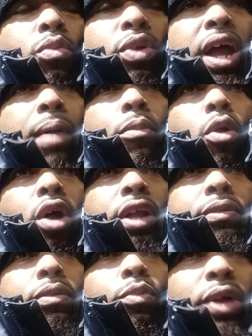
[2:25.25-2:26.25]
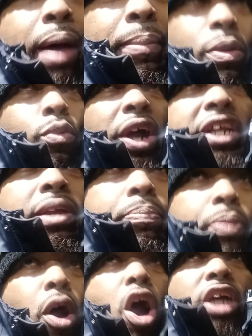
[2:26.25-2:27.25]
When I'm on, when I'm in one of the
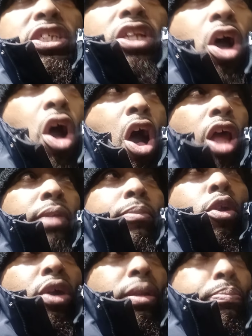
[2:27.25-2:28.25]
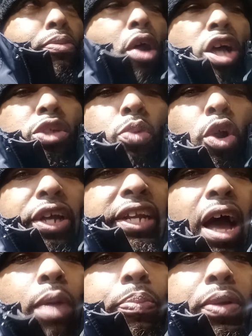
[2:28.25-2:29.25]
parks in Harlem or in the Bronx
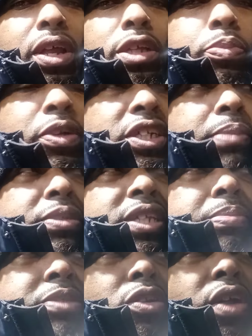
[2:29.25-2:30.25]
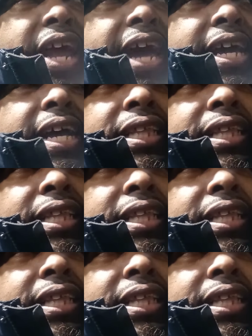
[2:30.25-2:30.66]
working out, pull-ups, push-ups, dips, and all that,